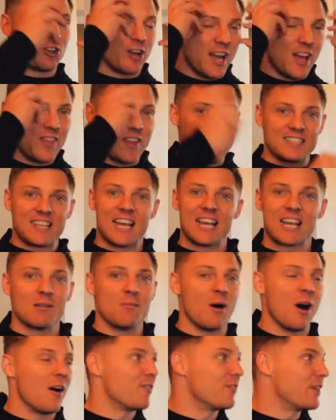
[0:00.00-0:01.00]
your head, they take
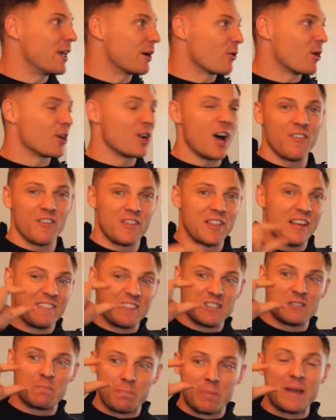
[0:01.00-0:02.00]
them off and they run off and they have
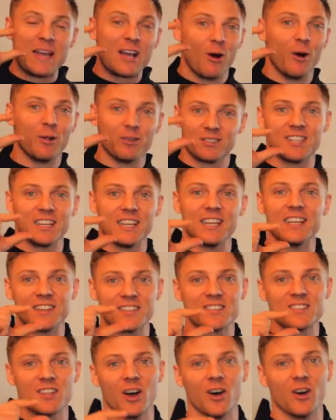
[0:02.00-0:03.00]
these big old
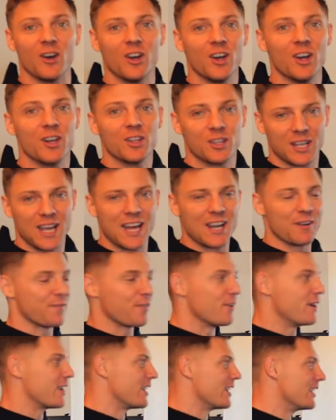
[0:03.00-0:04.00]
teeth. So, they're kind of
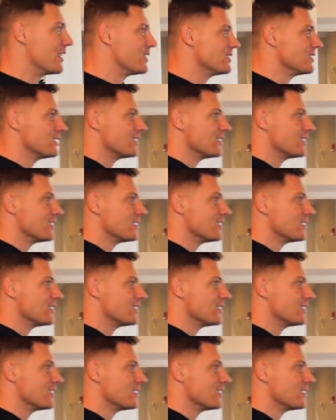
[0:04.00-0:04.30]
freaky.